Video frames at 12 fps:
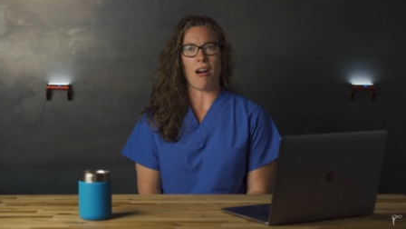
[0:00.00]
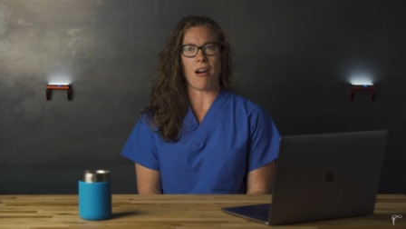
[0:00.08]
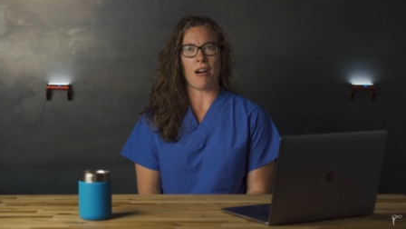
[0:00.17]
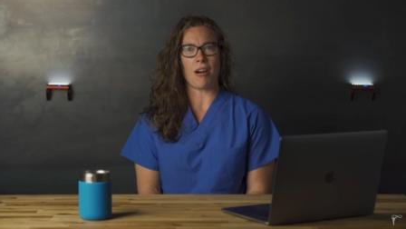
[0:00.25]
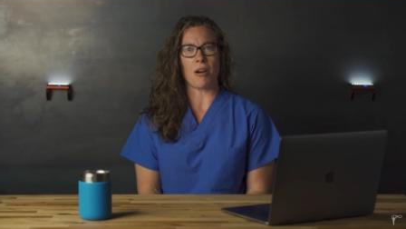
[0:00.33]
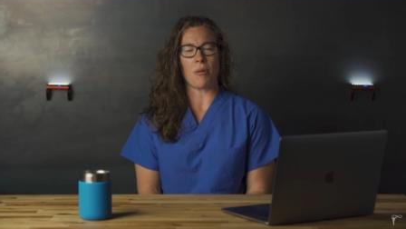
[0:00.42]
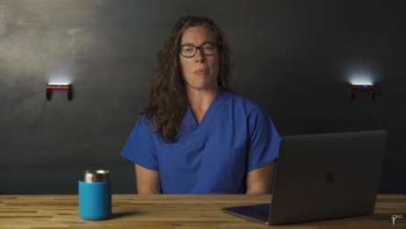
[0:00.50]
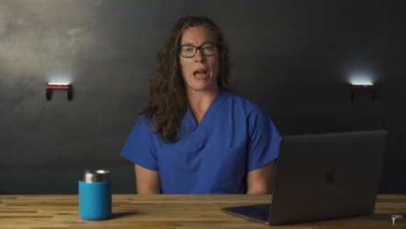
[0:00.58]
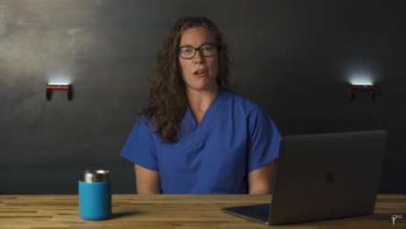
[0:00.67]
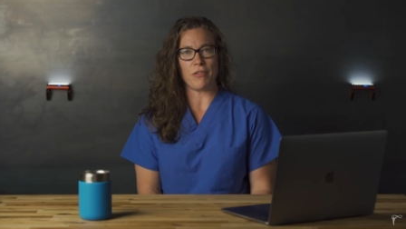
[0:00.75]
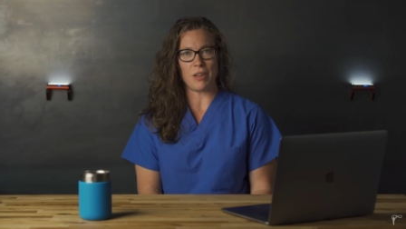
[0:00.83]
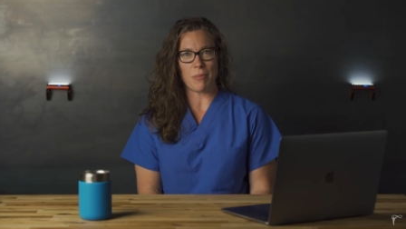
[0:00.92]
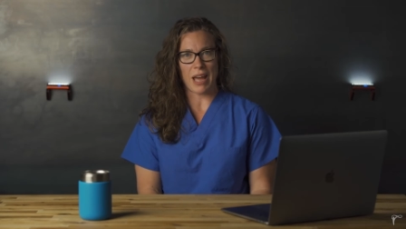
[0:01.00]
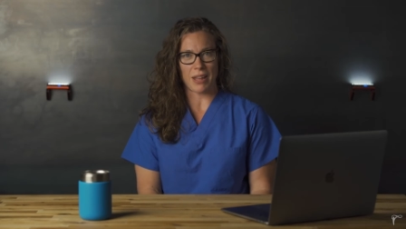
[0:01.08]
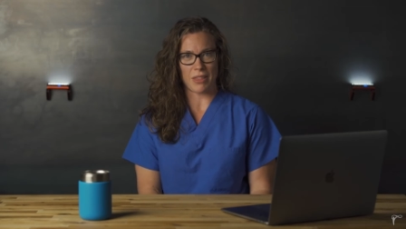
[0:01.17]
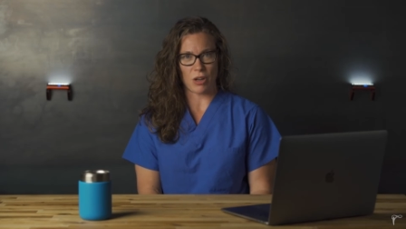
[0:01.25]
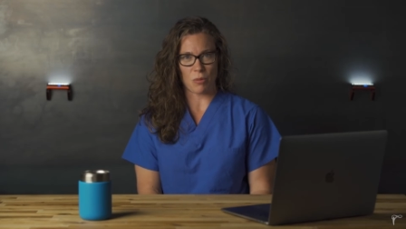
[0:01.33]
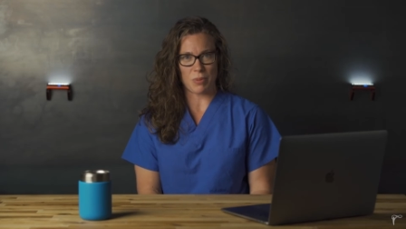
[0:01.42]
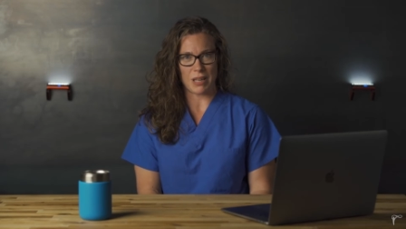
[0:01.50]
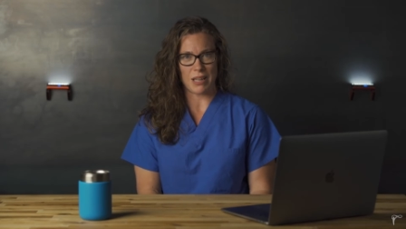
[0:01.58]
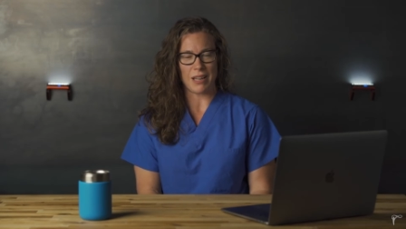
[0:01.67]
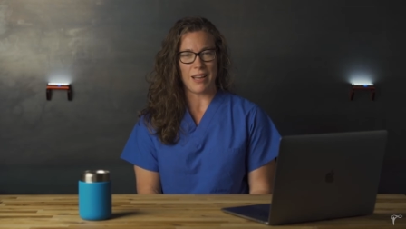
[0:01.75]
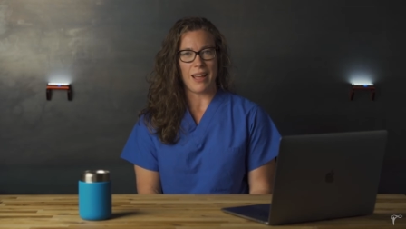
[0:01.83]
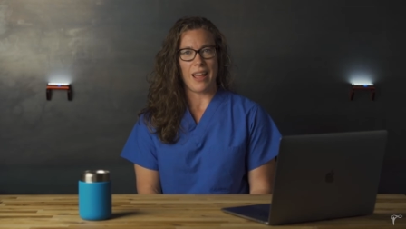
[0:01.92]
are biofeedback
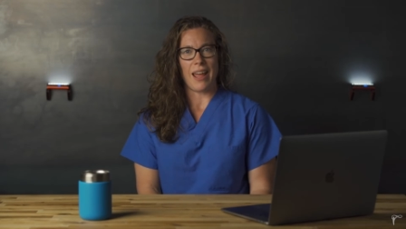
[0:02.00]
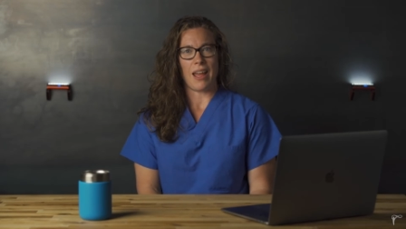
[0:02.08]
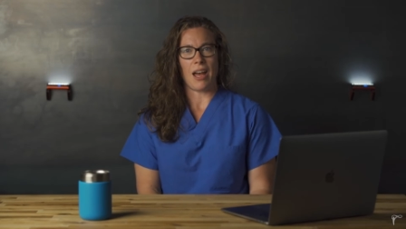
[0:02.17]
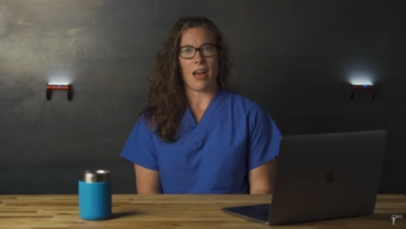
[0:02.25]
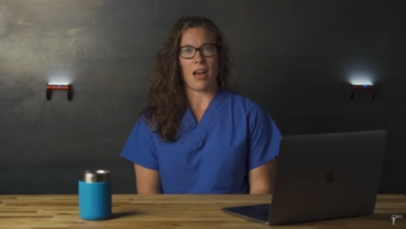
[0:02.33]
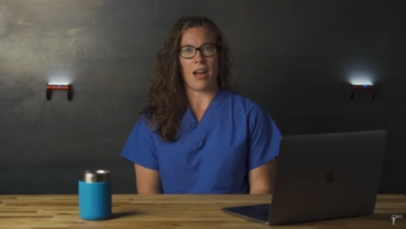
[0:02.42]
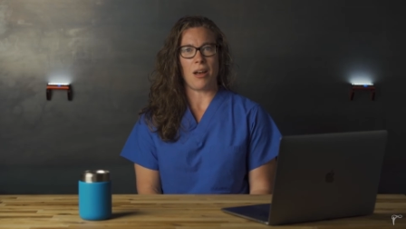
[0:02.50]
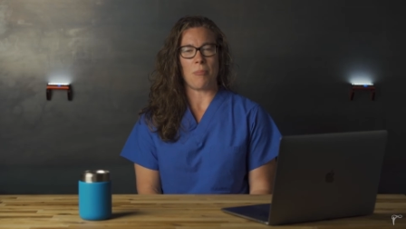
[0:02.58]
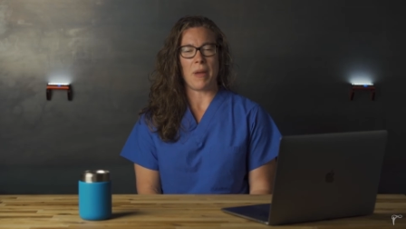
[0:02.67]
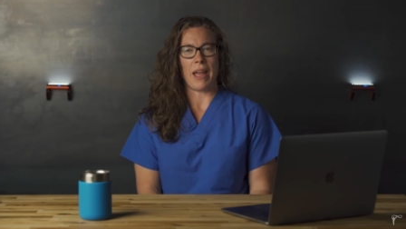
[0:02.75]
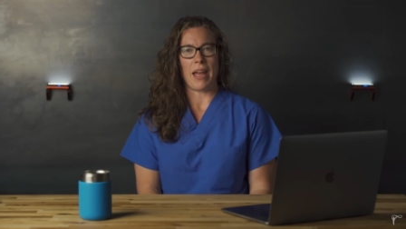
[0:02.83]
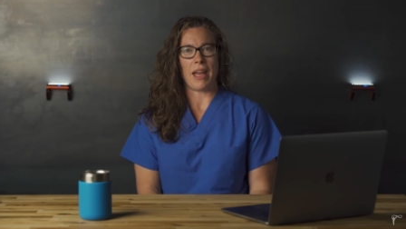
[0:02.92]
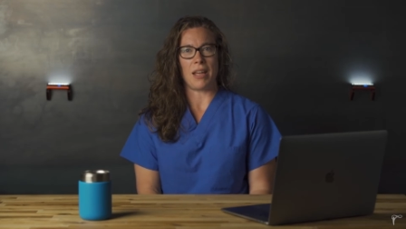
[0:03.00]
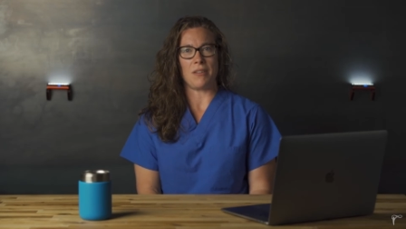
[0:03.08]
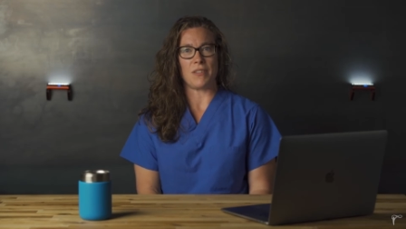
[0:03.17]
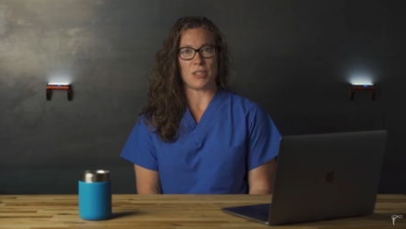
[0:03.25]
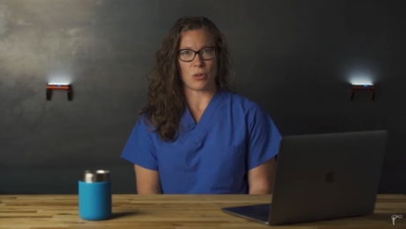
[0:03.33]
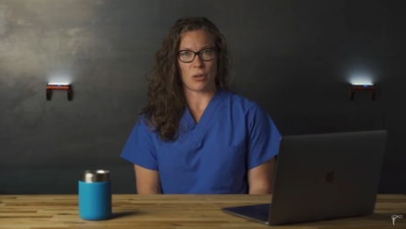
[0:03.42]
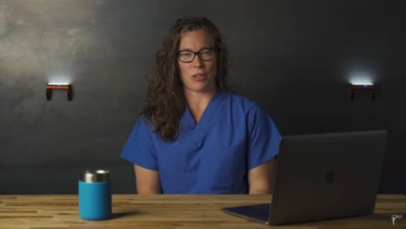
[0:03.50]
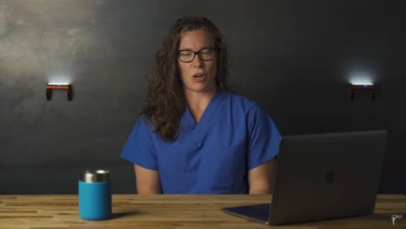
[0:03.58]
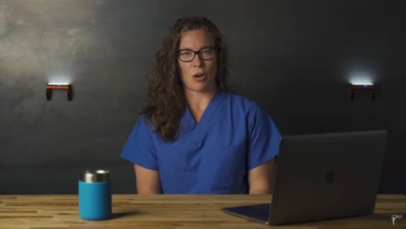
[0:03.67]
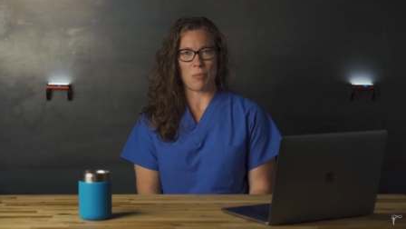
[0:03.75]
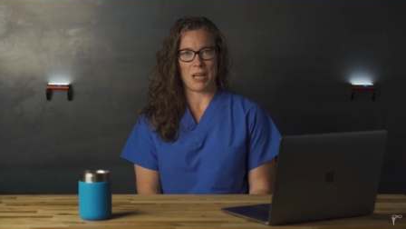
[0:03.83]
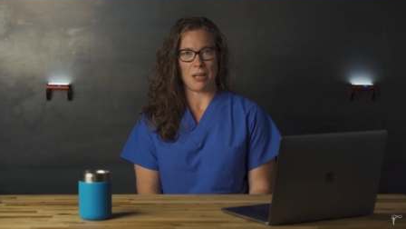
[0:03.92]
therapy um, and physical
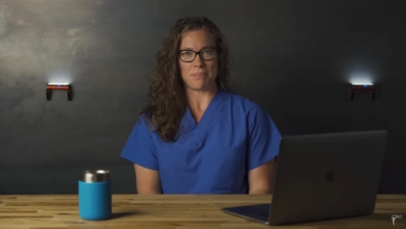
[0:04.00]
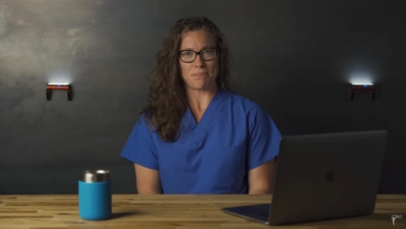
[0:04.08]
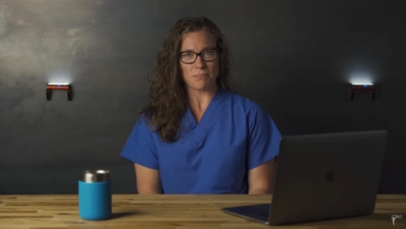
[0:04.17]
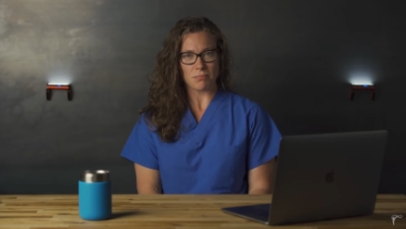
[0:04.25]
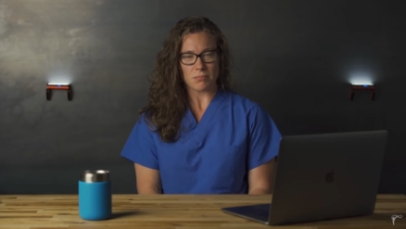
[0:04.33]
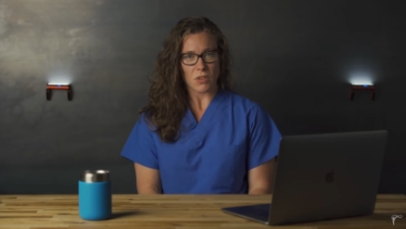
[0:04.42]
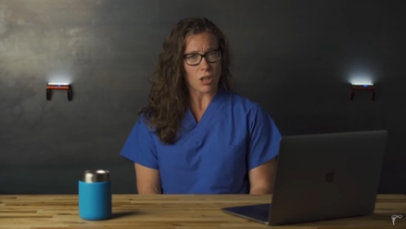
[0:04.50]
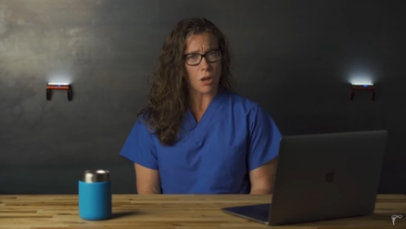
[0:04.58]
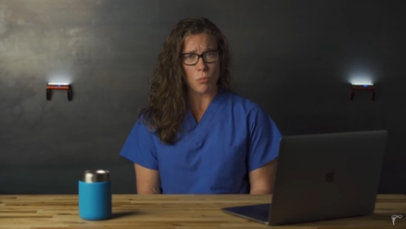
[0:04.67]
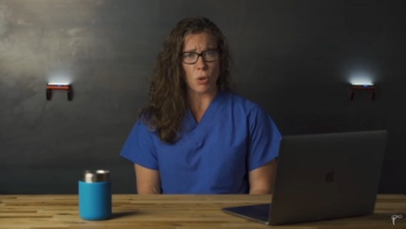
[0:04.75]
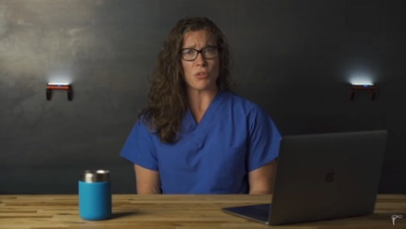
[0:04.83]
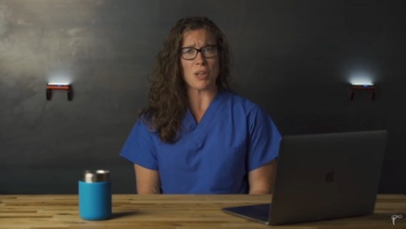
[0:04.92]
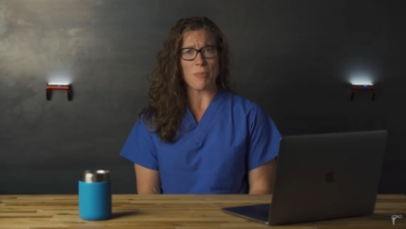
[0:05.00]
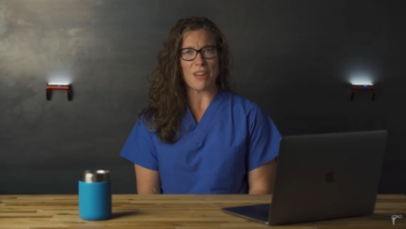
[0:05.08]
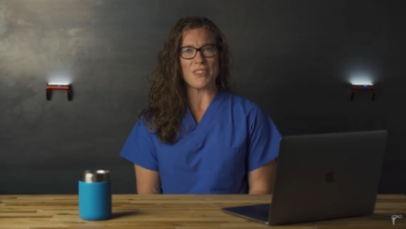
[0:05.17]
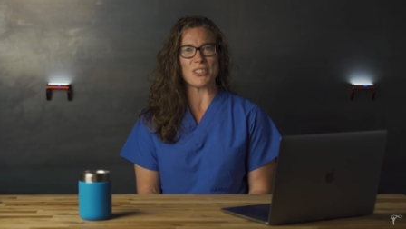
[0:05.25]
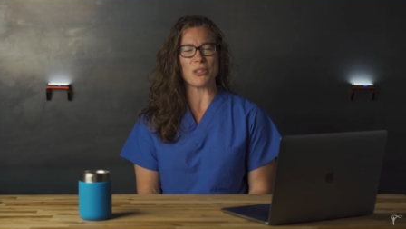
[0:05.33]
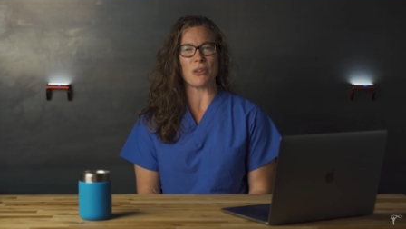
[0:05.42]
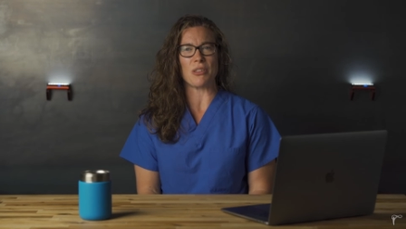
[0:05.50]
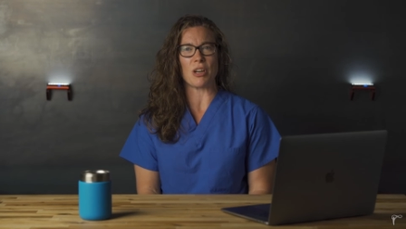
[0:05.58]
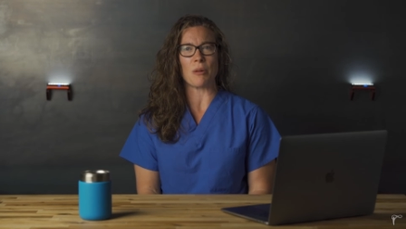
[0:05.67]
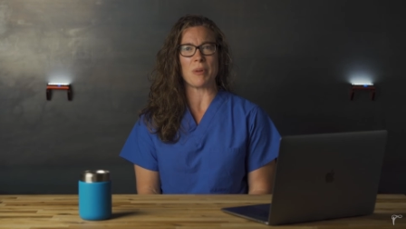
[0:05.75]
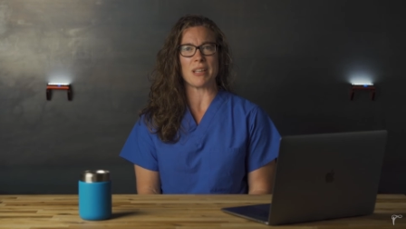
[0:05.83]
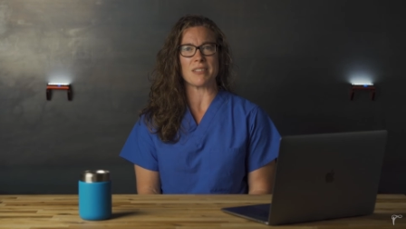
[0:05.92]
therapy both done by a physical
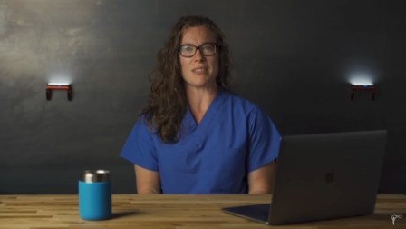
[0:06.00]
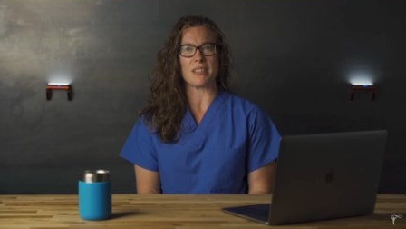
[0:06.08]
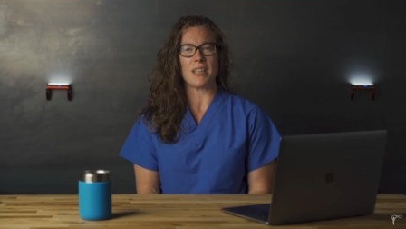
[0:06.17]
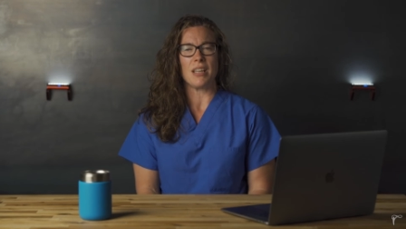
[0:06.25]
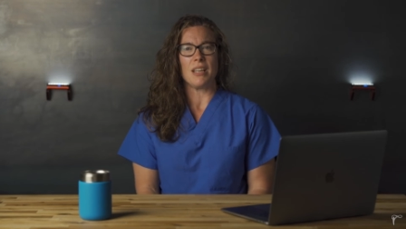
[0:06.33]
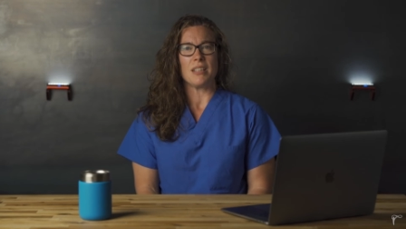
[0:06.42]
therapist.